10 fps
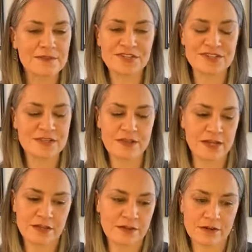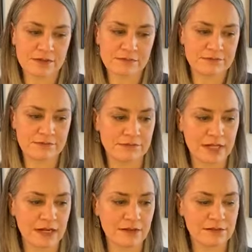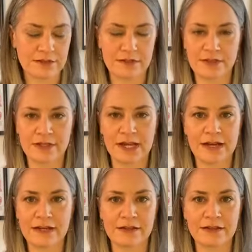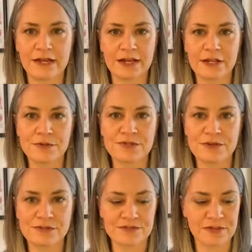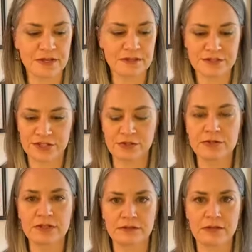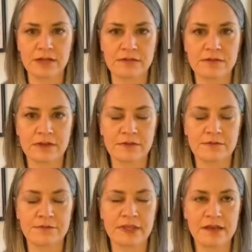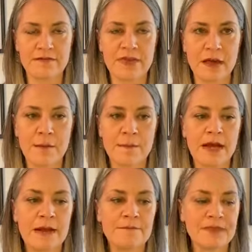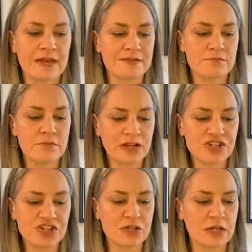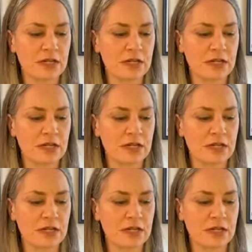just so that you got to use those feet too and give them as much